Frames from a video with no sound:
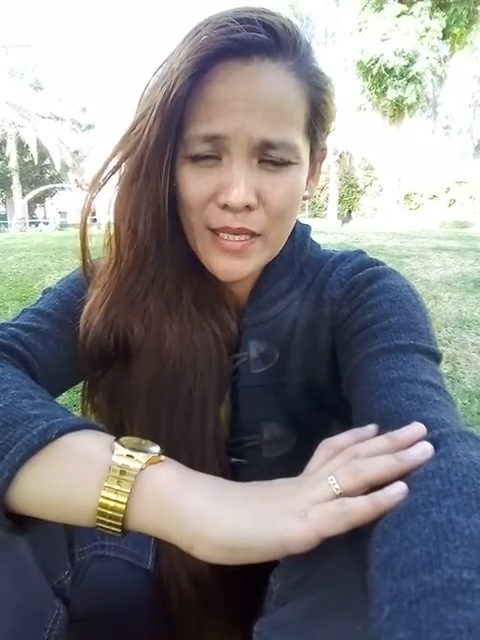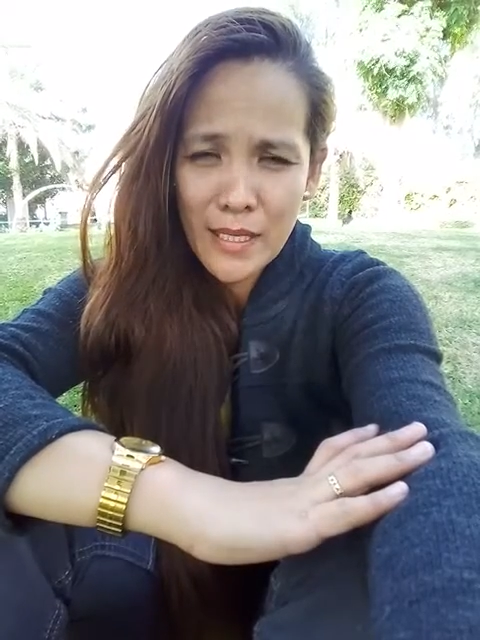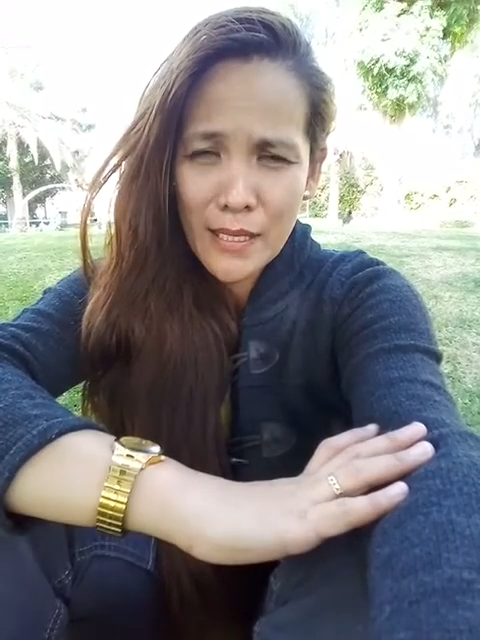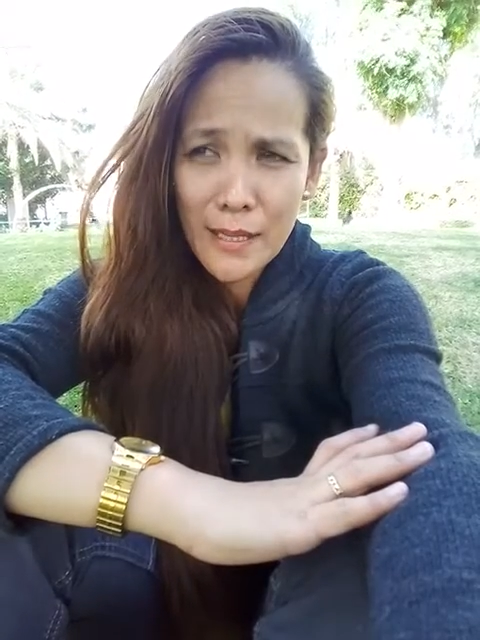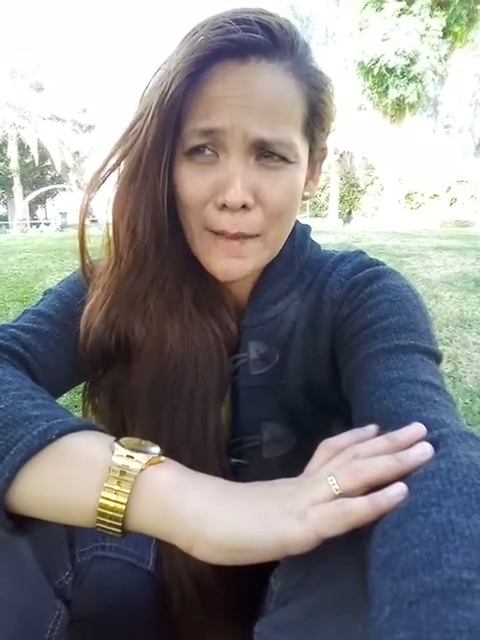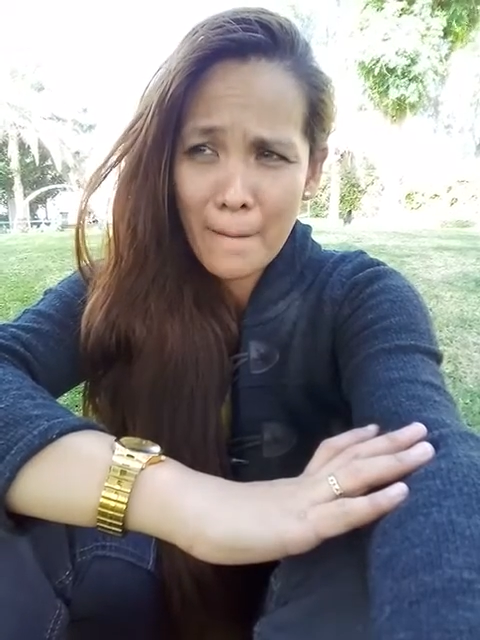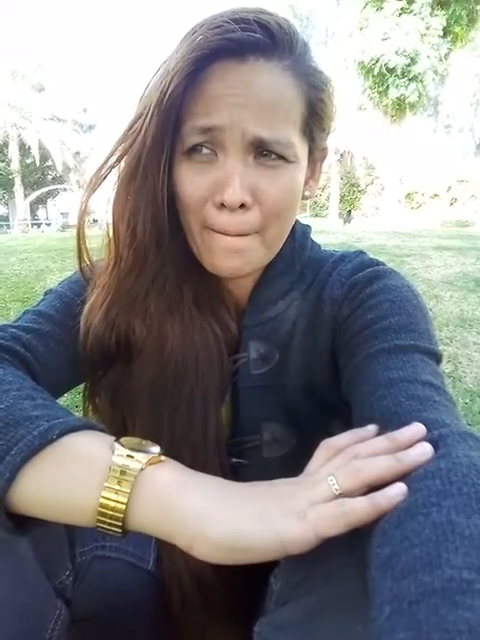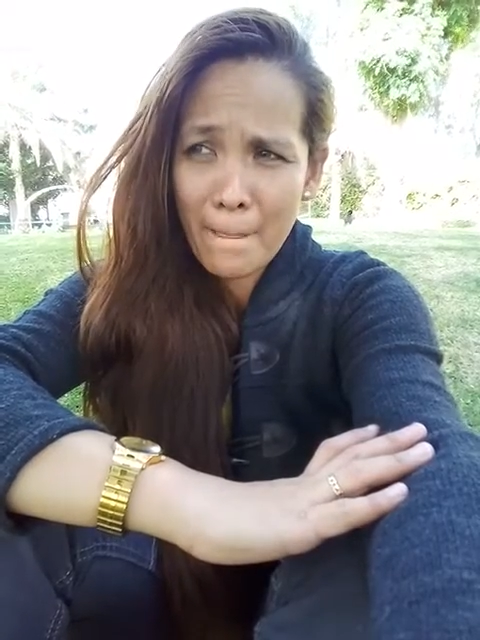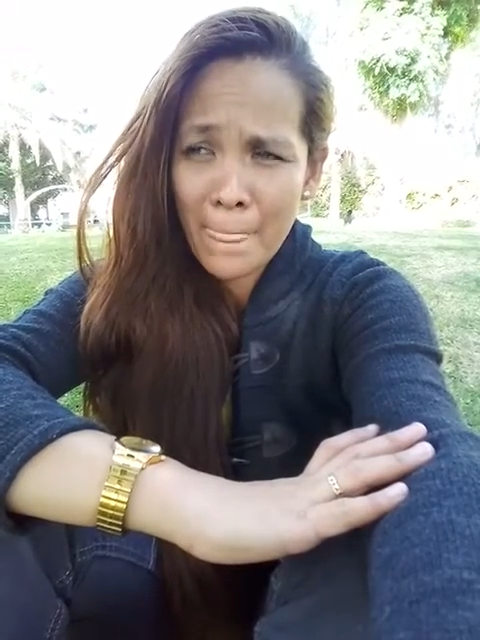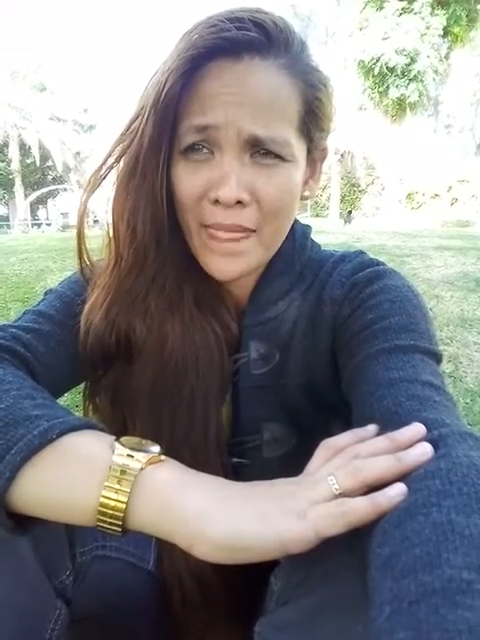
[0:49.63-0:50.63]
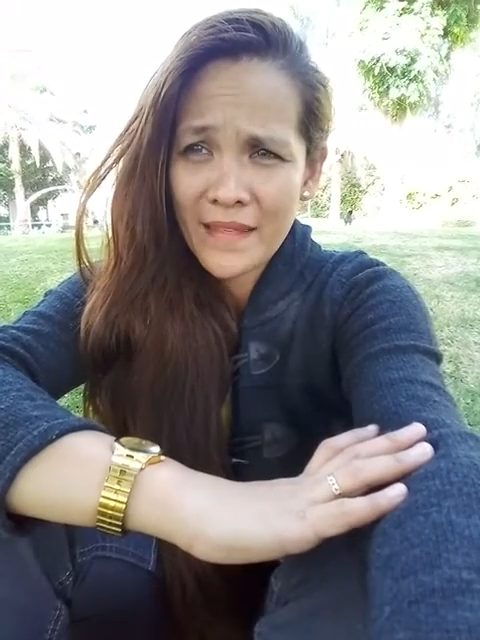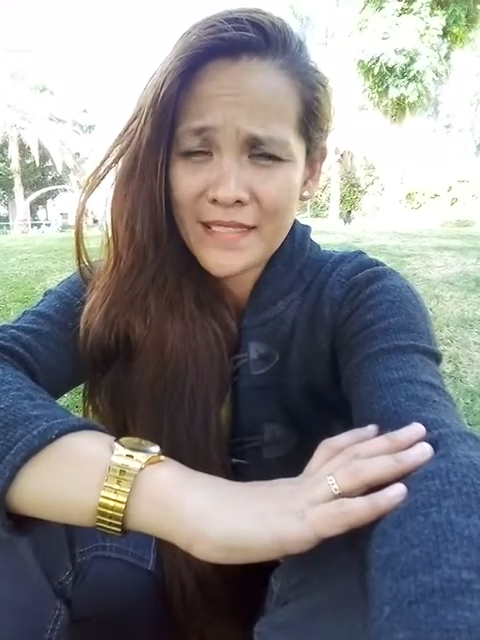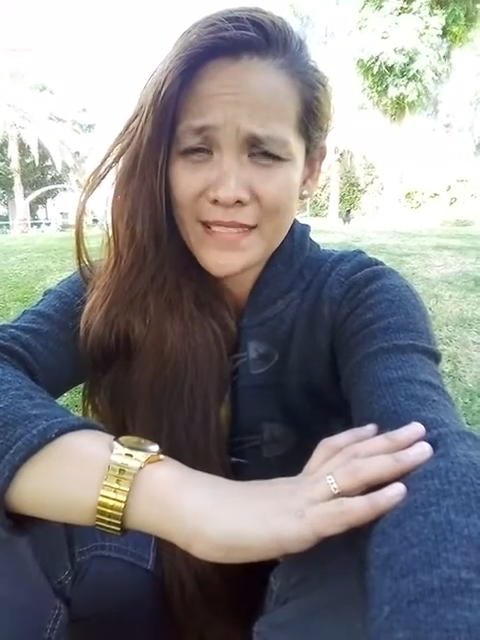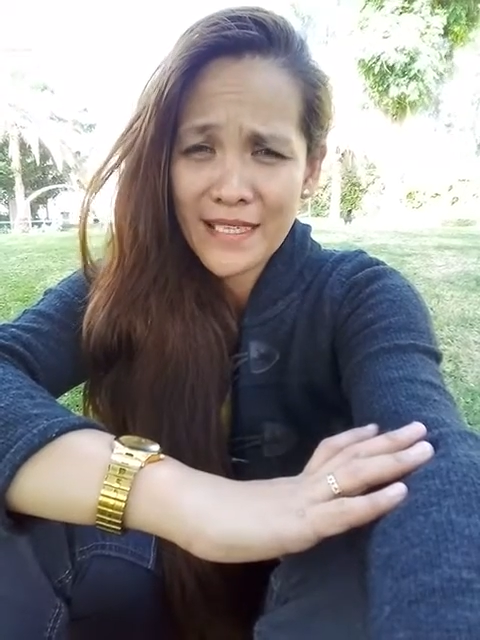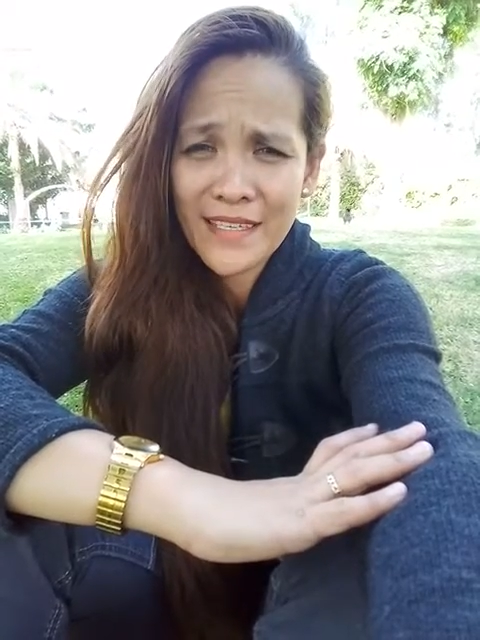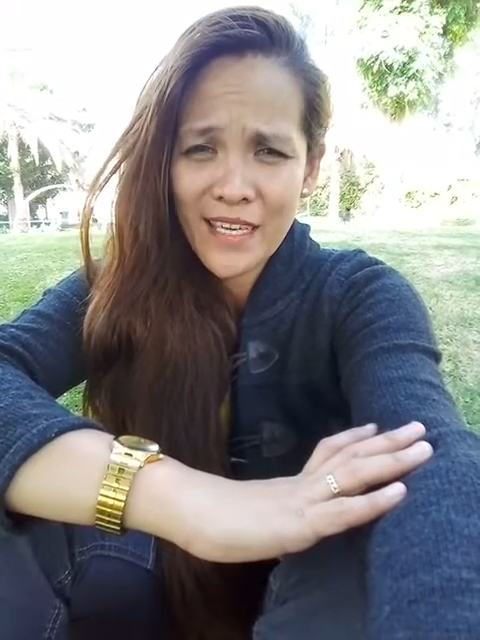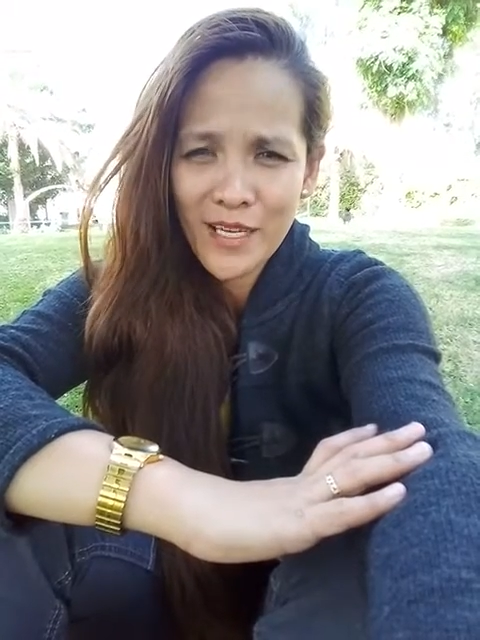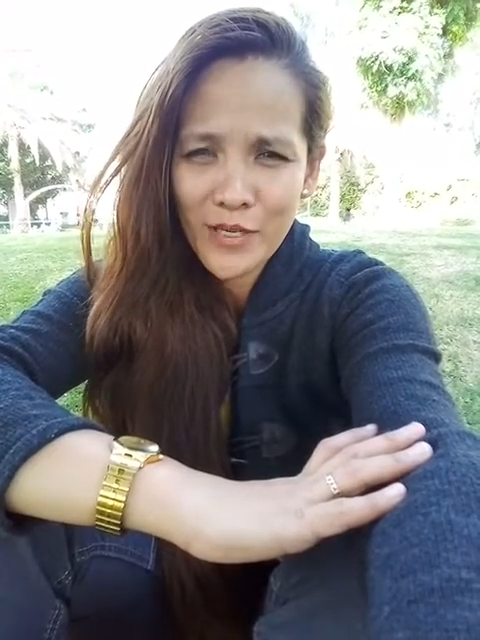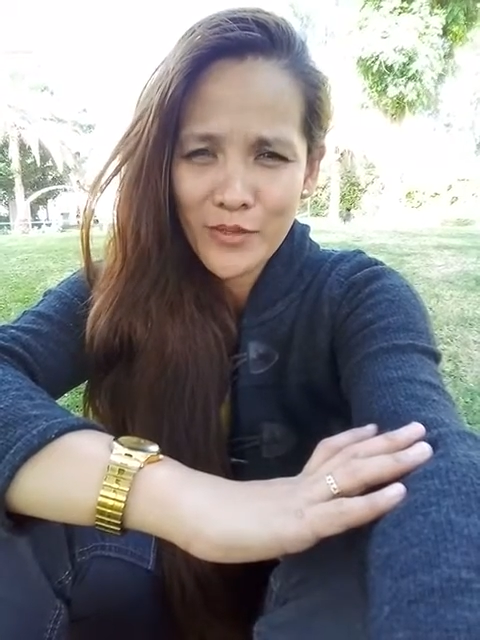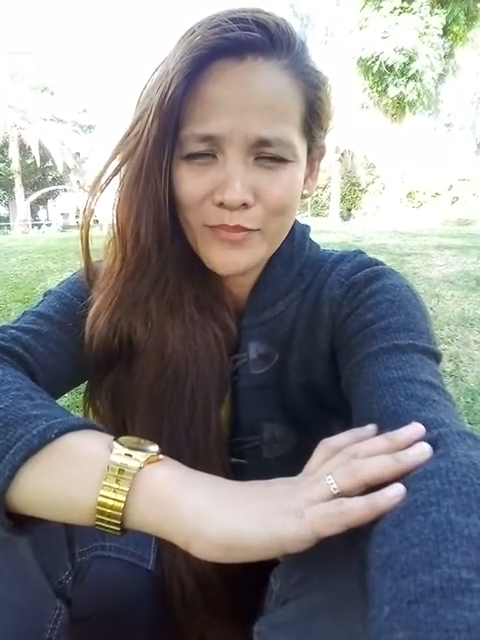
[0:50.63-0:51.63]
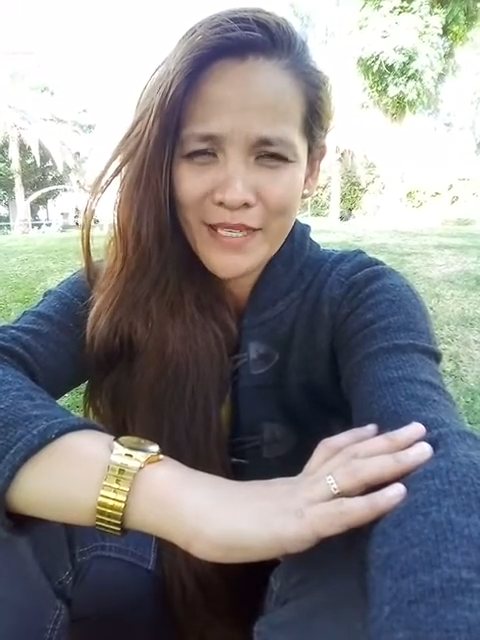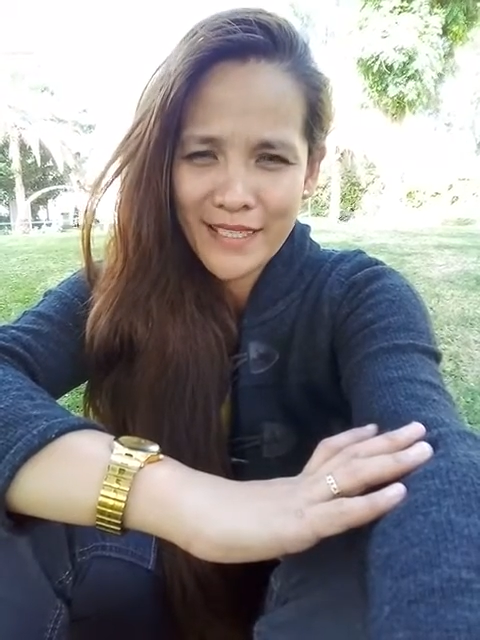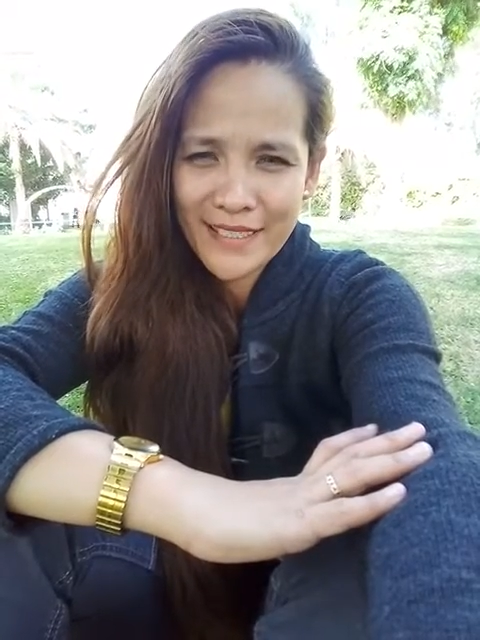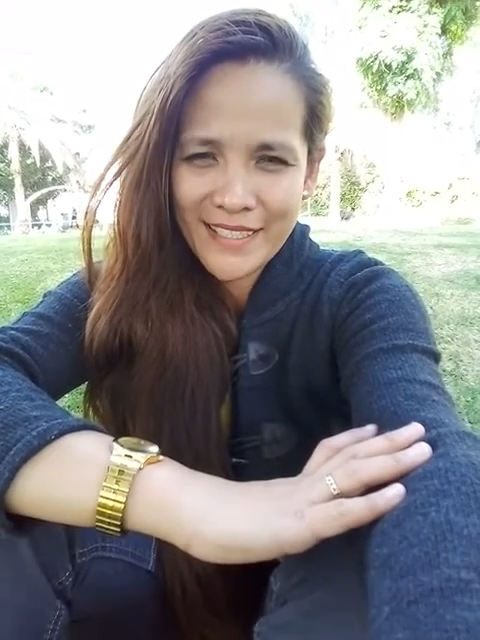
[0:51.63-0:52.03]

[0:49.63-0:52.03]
and still now my